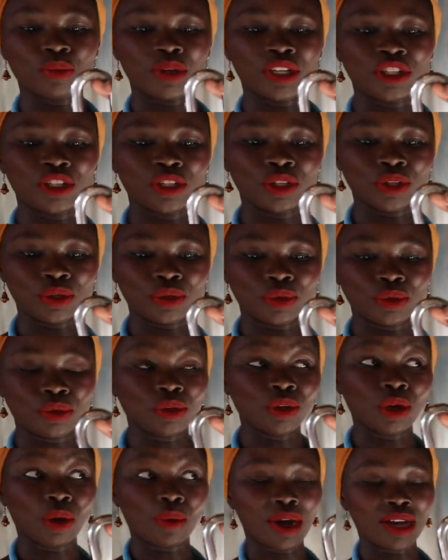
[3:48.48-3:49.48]
when
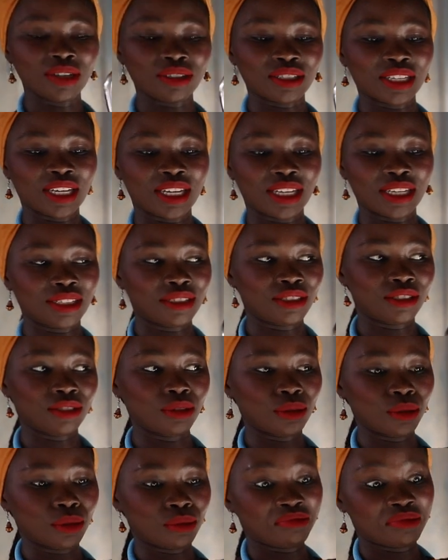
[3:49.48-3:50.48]
you go outside,
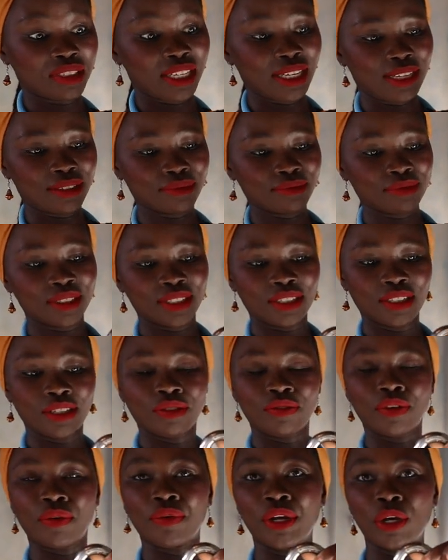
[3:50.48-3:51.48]
you, yeah.
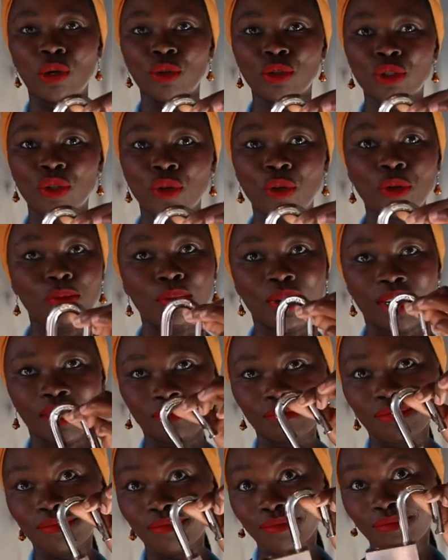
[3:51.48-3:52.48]
Very old school,
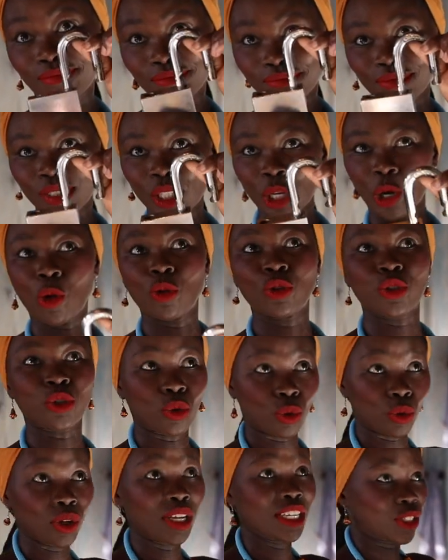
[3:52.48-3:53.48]
but old
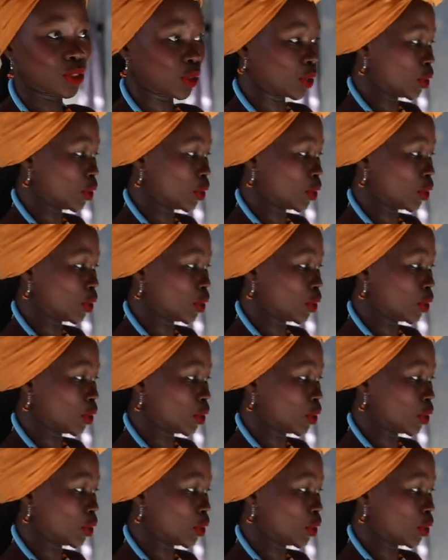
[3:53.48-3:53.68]
school is